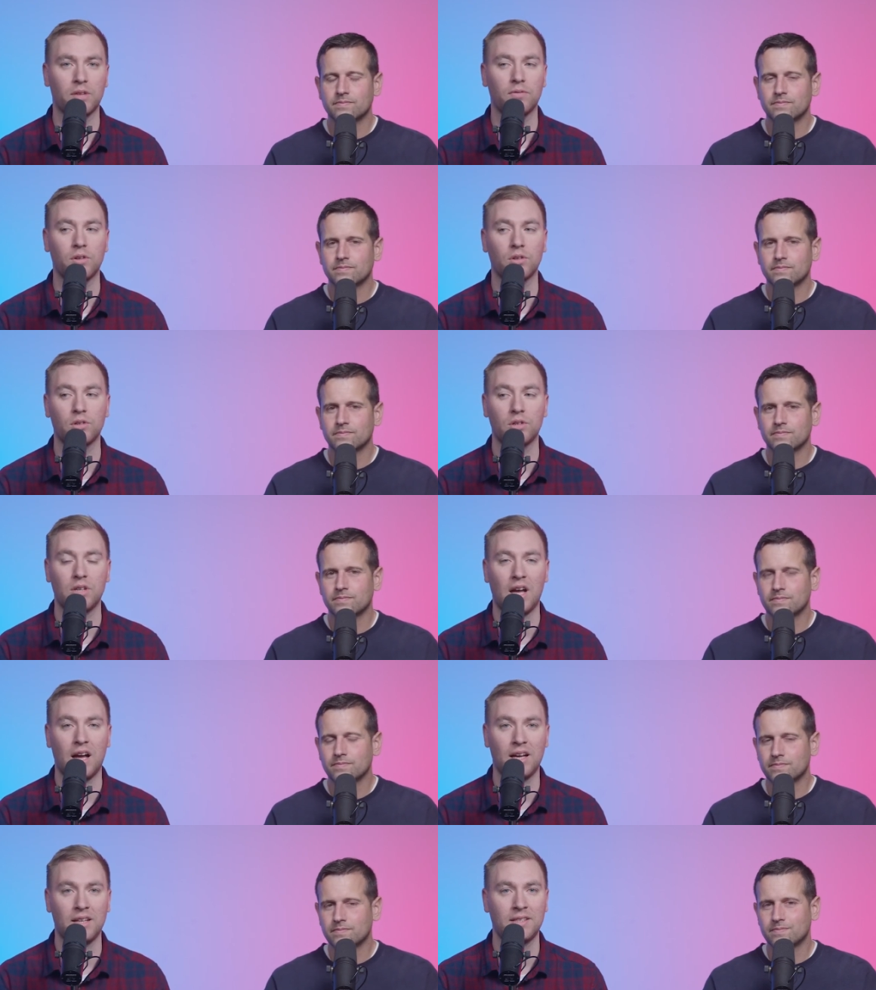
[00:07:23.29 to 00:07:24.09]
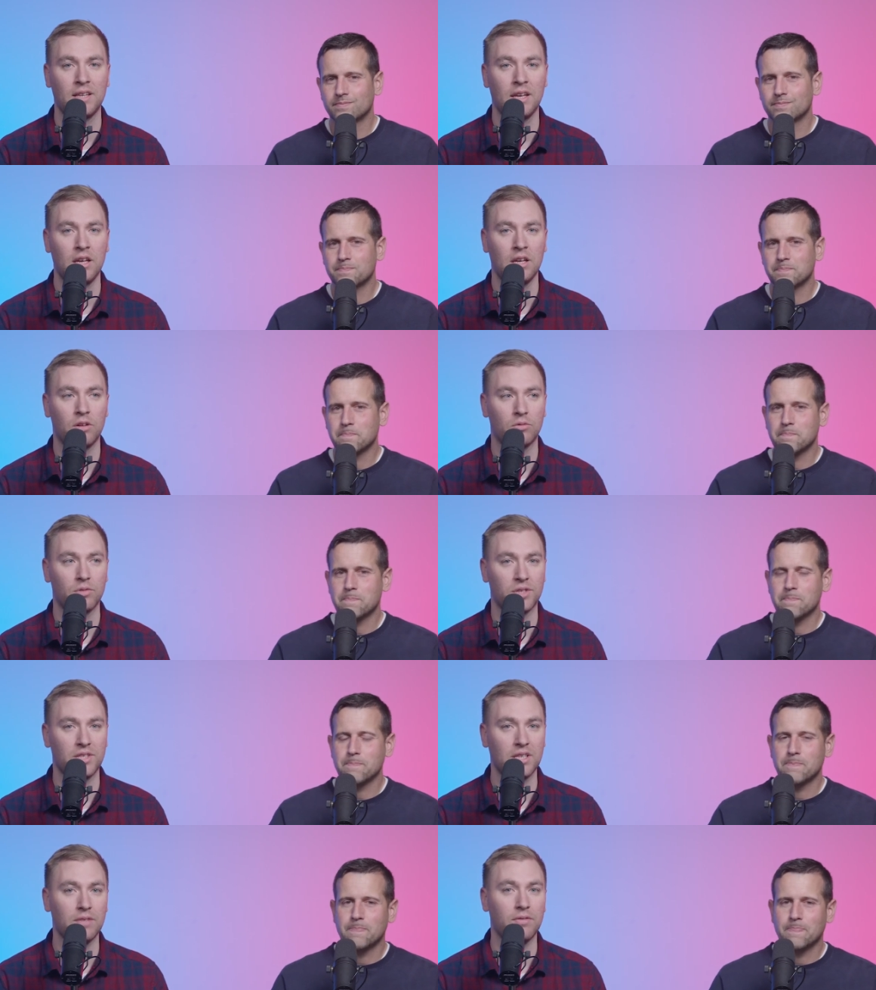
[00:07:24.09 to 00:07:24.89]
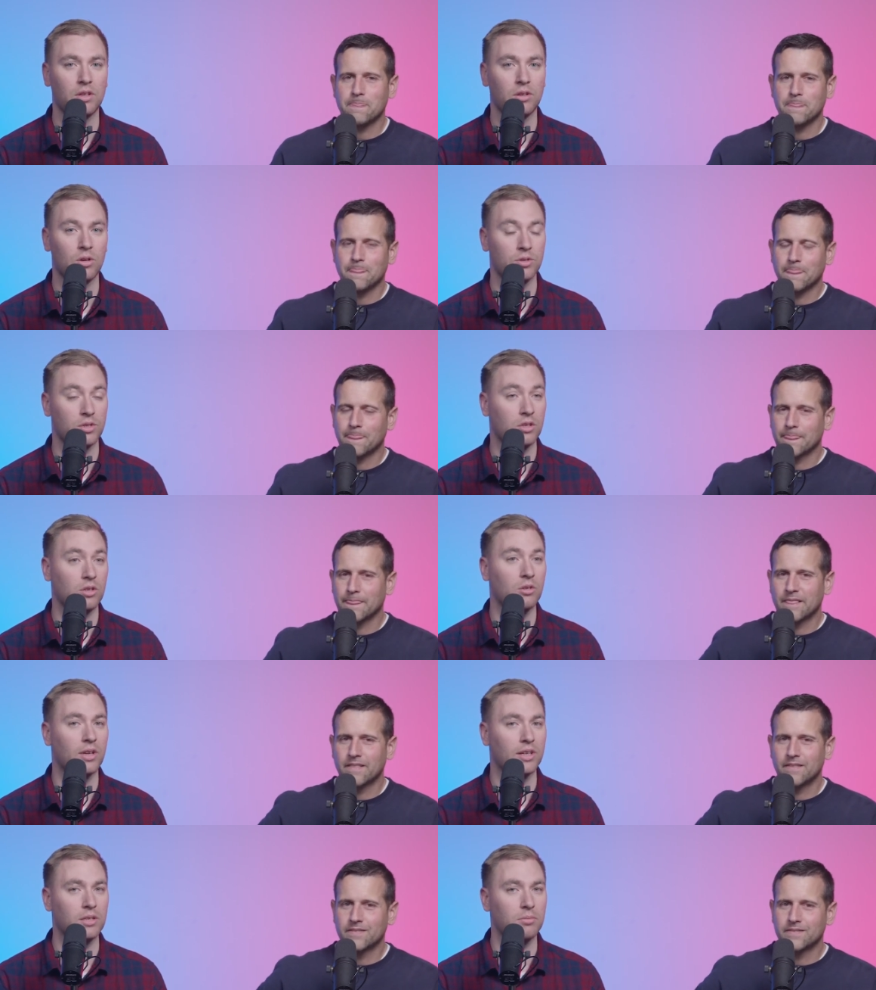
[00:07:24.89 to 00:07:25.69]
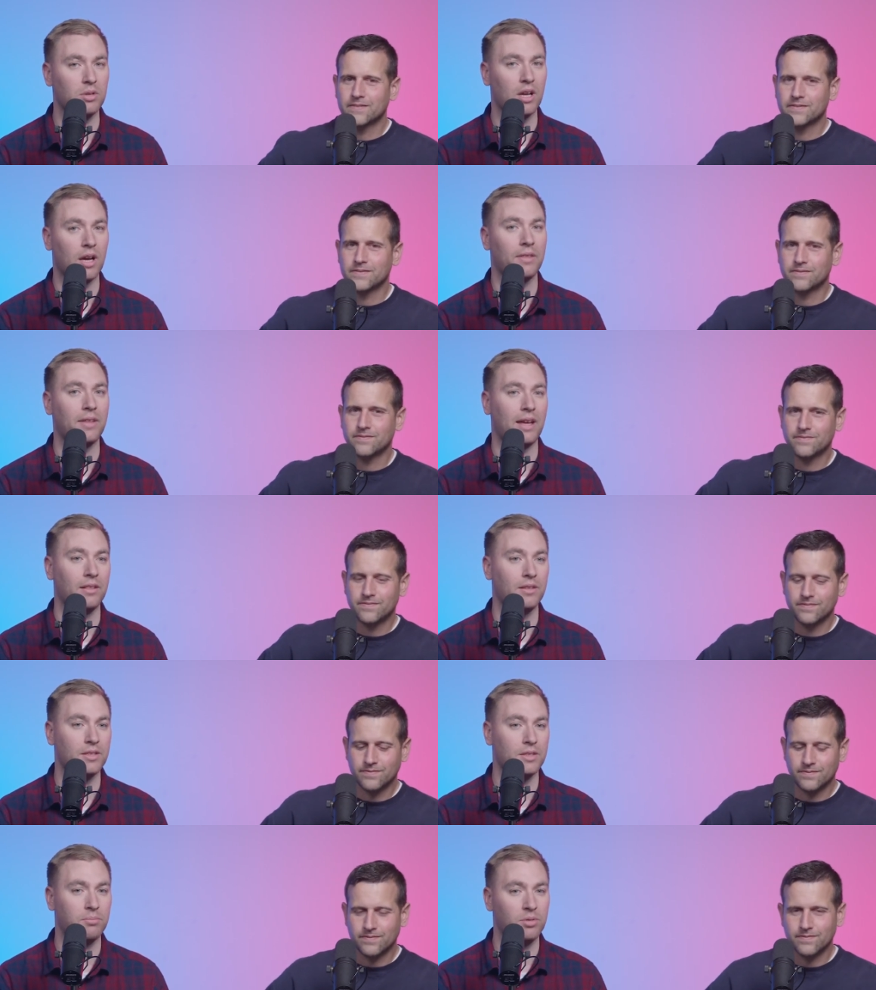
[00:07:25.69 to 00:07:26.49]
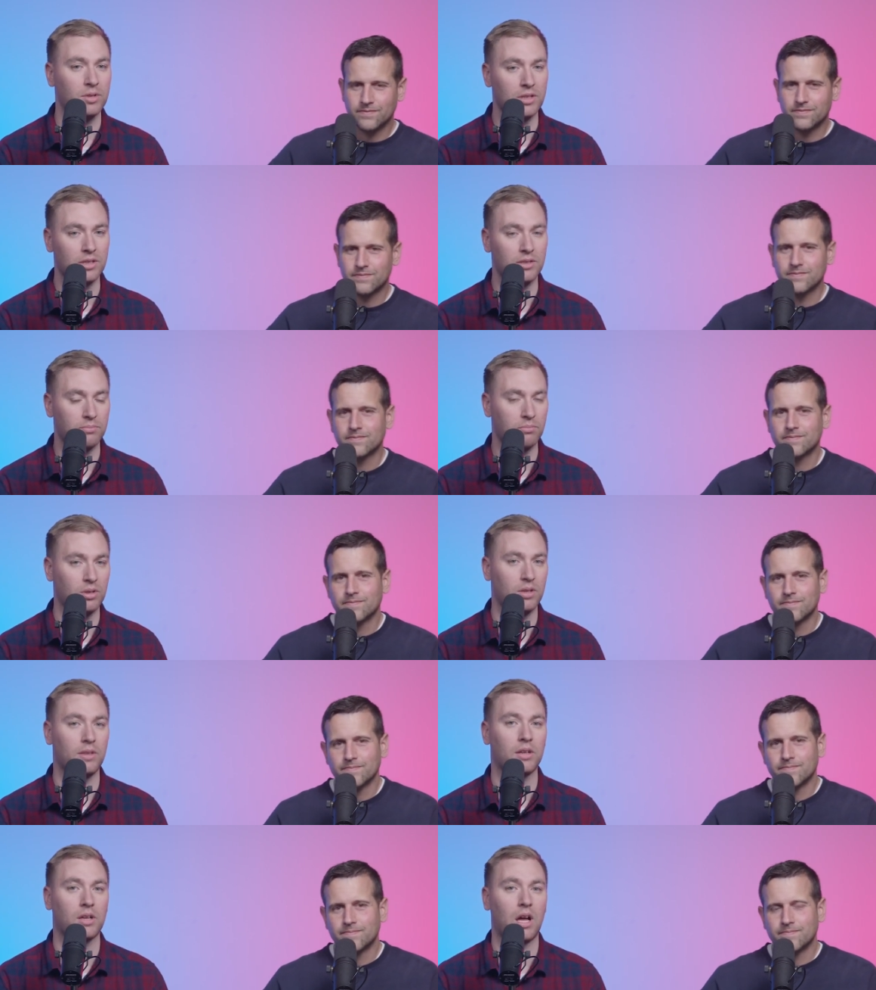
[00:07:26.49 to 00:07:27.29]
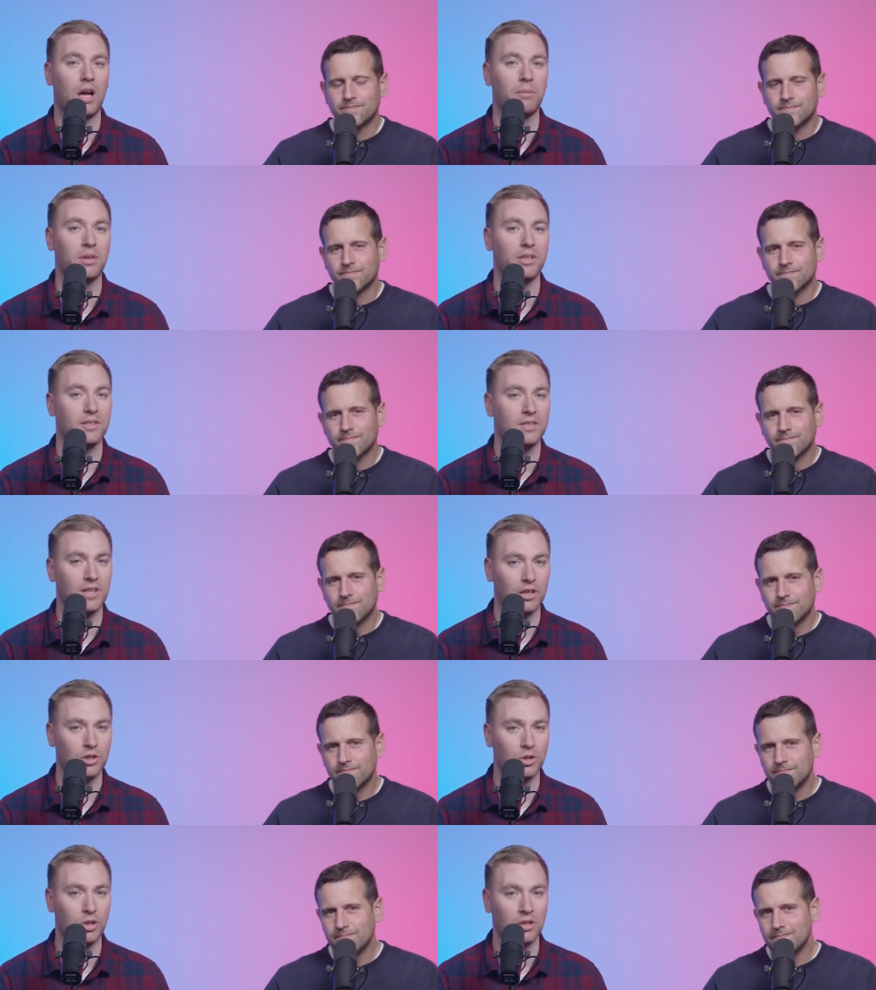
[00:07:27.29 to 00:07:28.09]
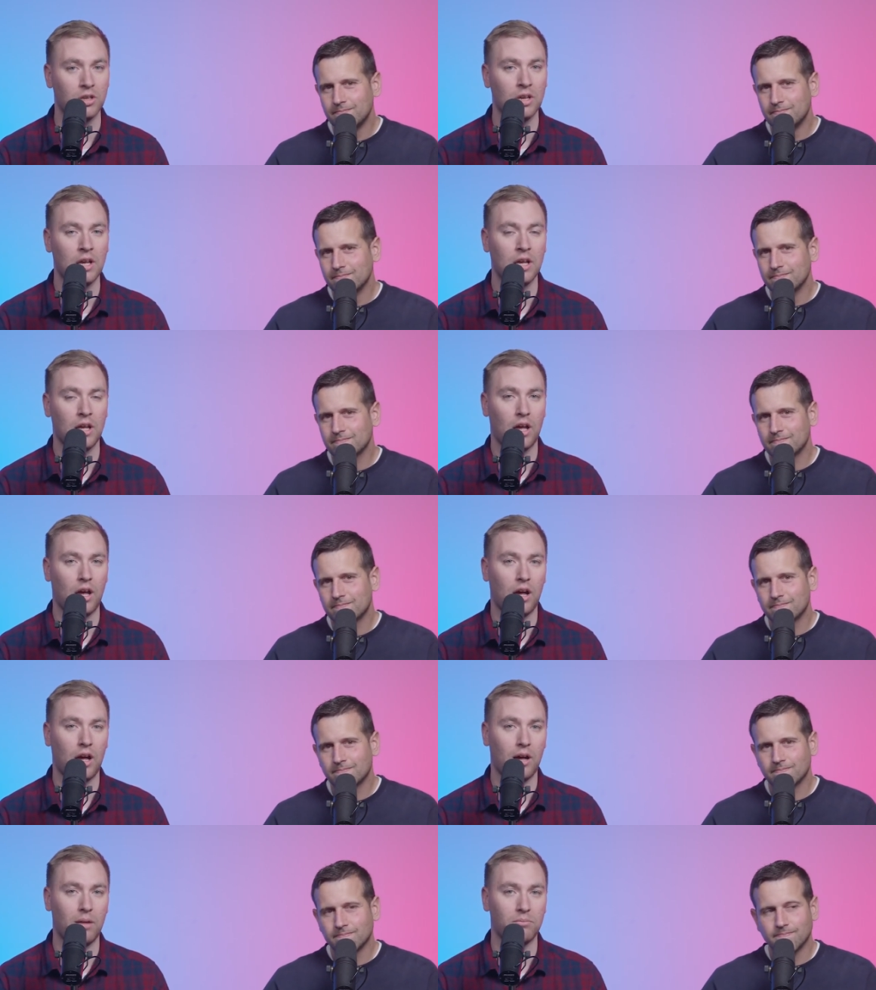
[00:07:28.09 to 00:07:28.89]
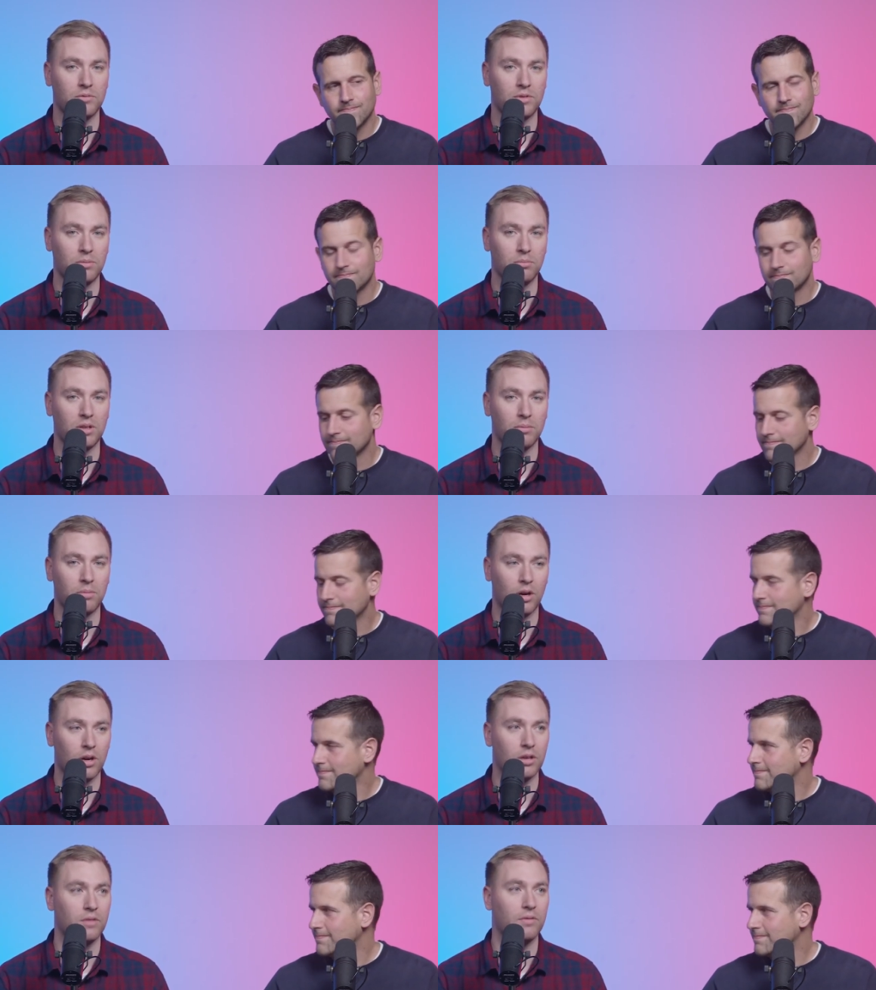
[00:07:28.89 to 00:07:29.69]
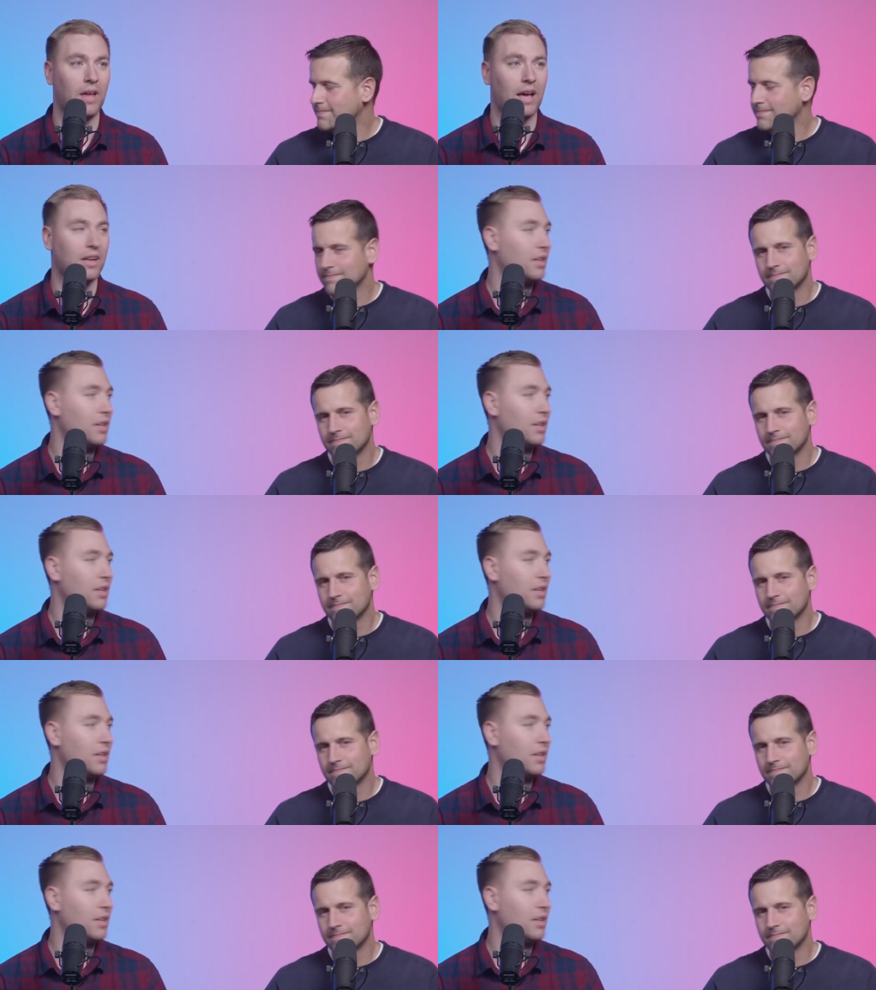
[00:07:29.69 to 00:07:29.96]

Speaker 1: If you're not receiving those and you'd like to be on that list, please put it in the comment section um, to be a part of that